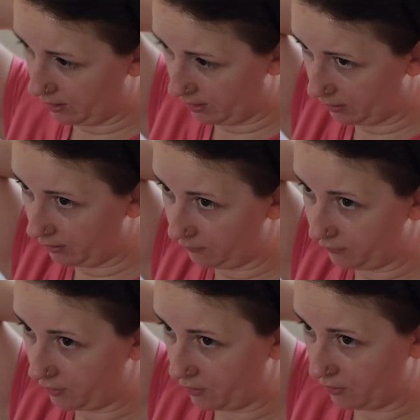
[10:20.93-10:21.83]
it
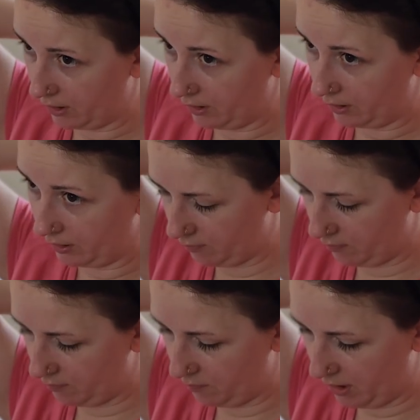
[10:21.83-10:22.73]
unfortunately
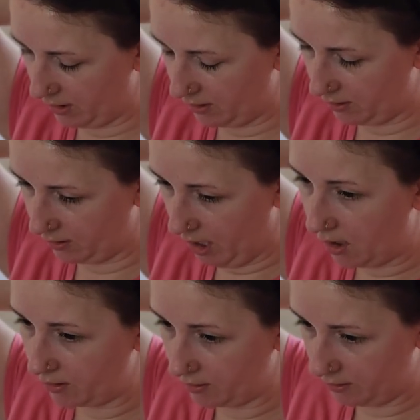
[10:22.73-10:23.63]
makes it
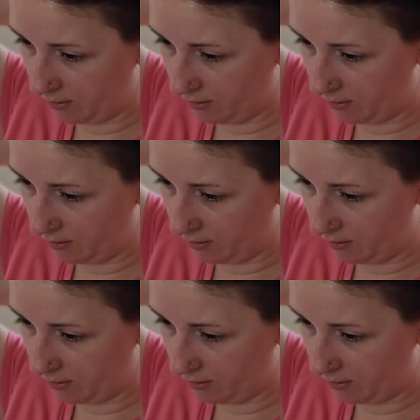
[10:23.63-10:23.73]
harder.